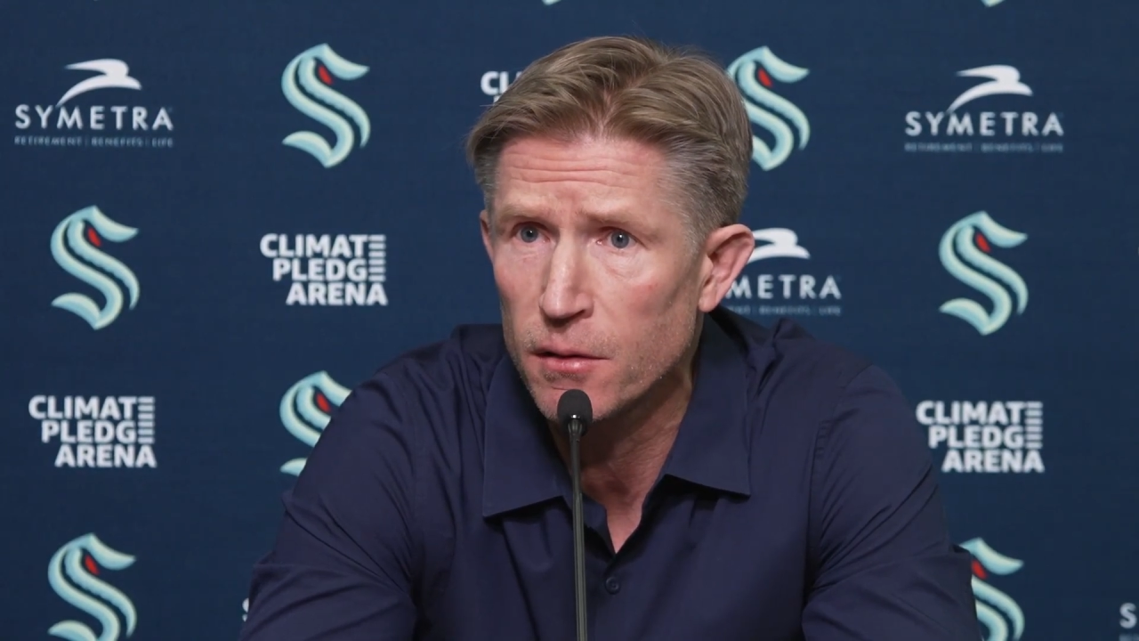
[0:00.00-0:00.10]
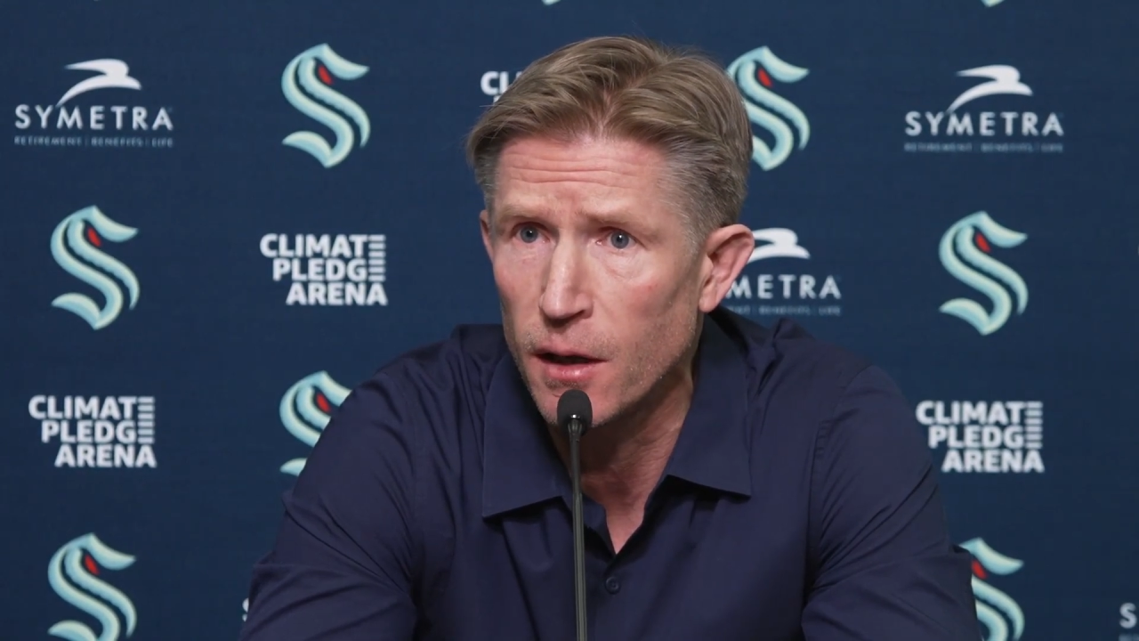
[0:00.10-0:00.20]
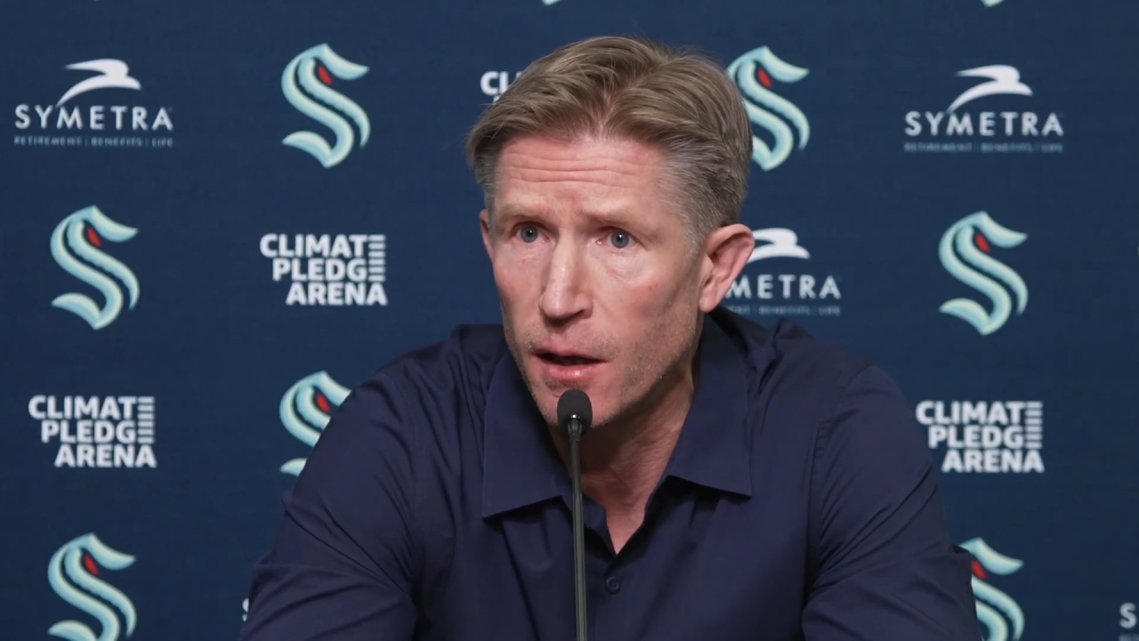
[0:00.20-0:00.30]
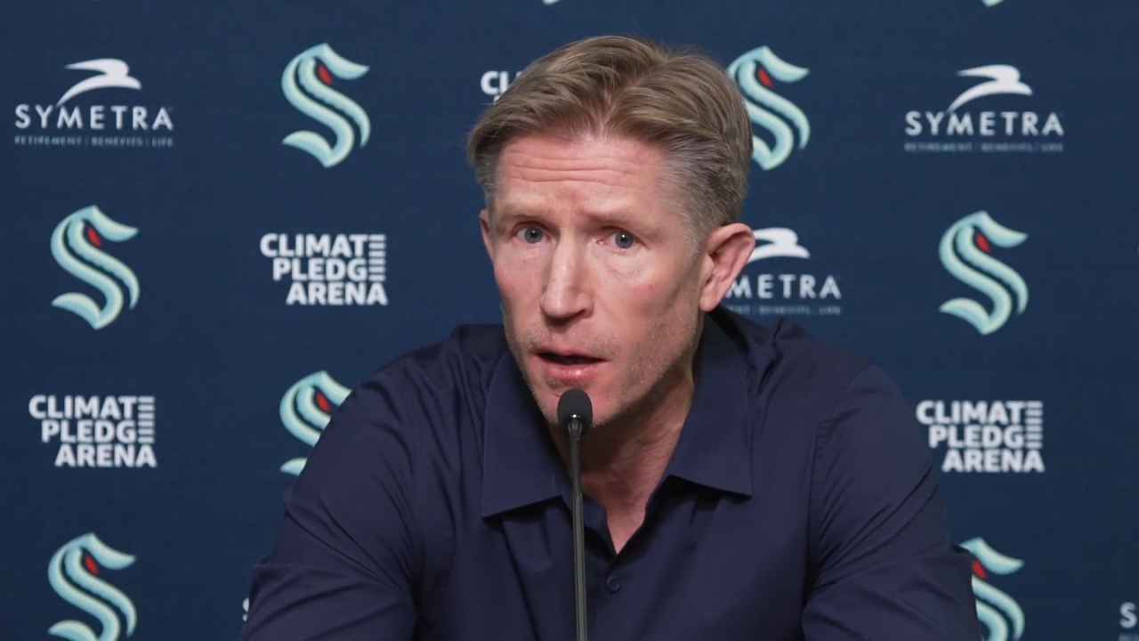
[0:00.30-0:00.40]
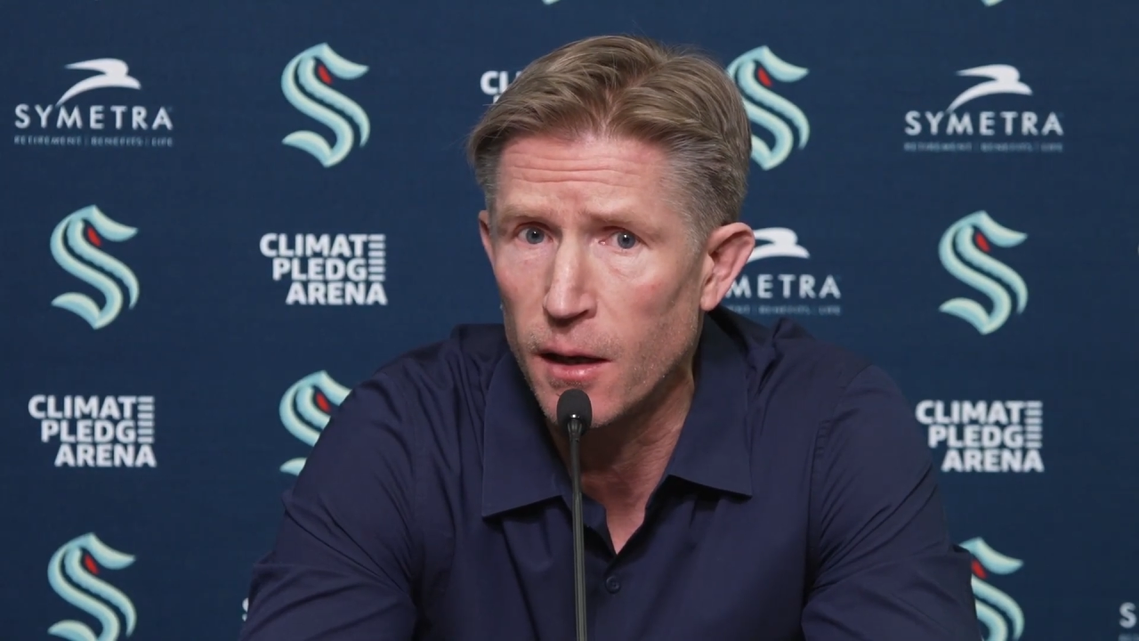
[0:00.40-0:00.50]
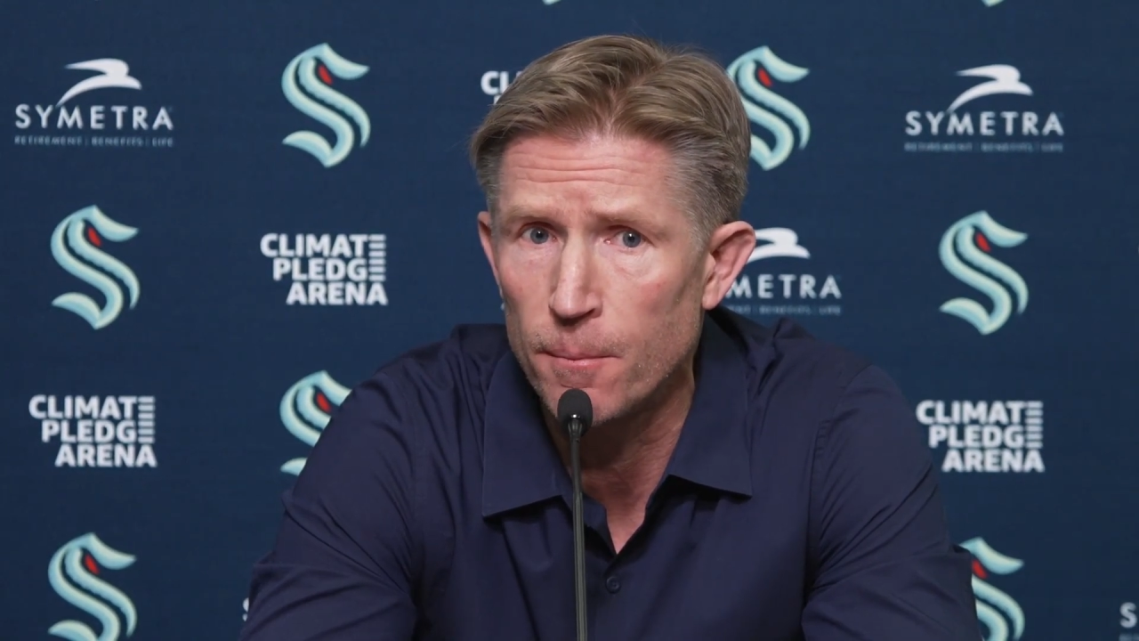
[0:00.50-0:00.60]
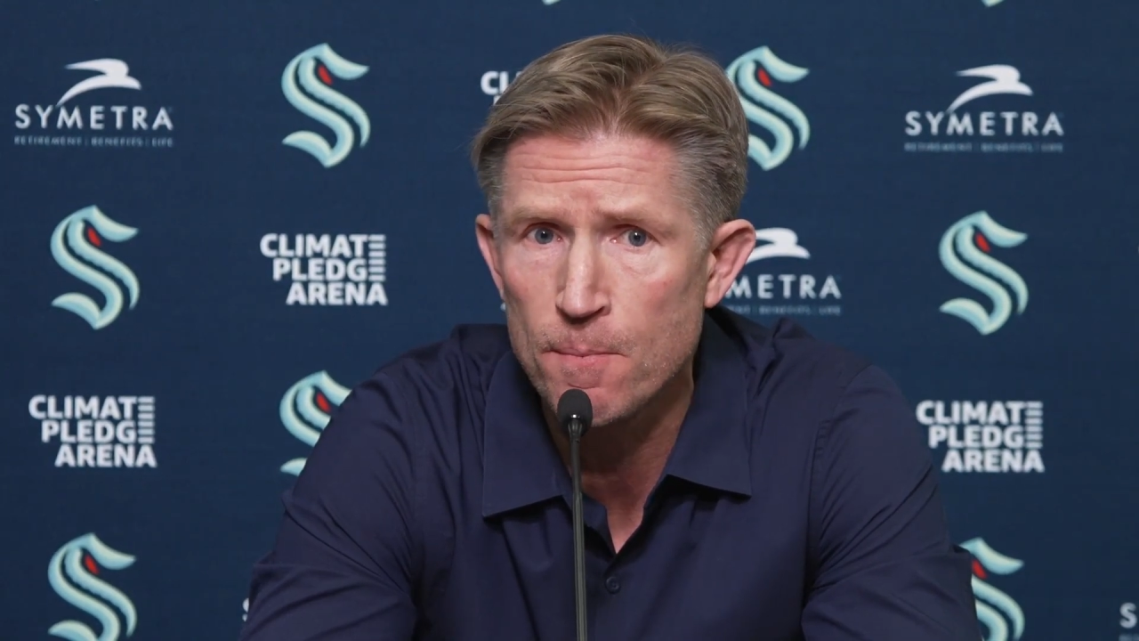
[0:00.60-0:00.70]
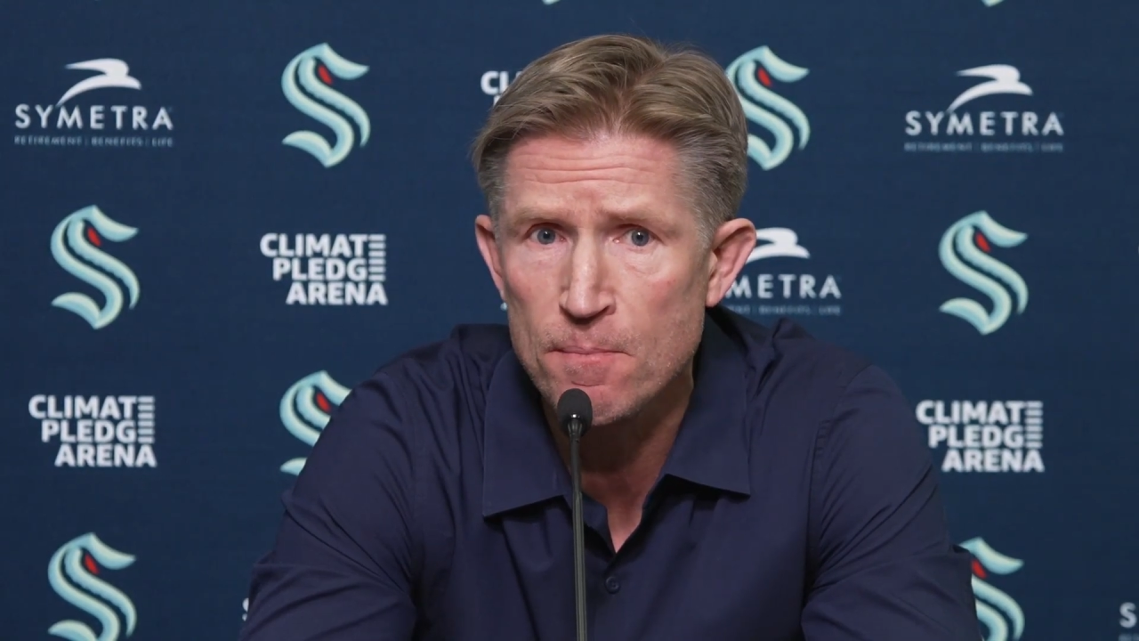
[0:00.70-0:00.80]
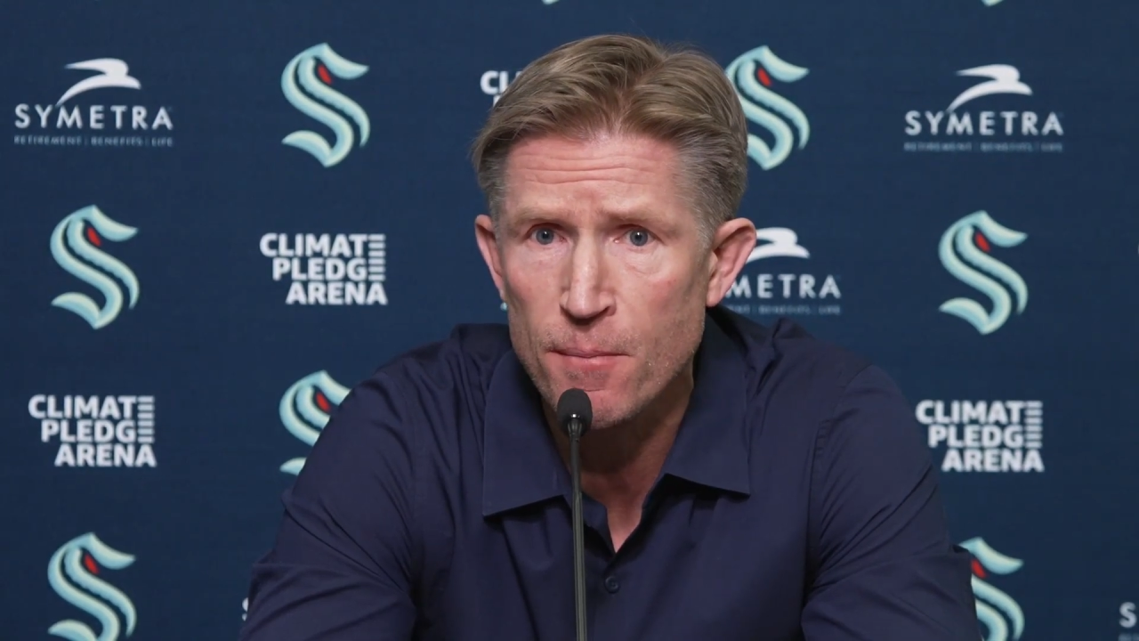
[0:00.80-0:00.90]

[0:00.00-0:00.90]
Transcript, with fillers: um,